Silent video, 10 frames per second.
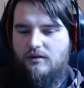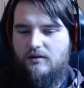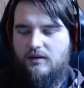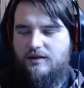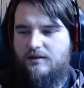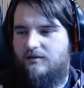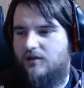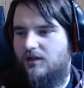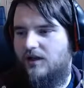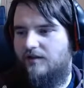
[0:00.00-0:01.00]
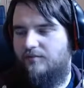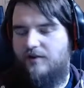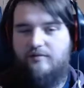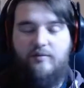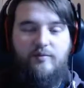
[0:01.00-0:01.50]
But well,
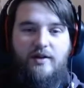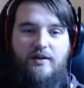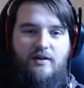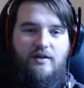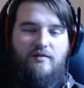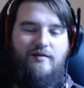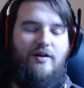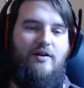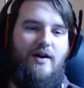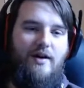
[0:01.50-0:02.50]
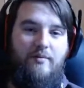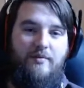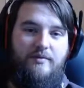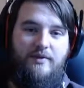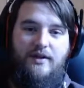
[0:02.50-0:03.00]
I've been playing a lot of Valheim
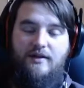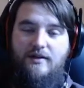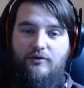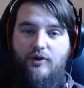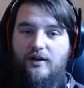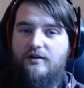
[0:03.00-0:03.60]
lately, right?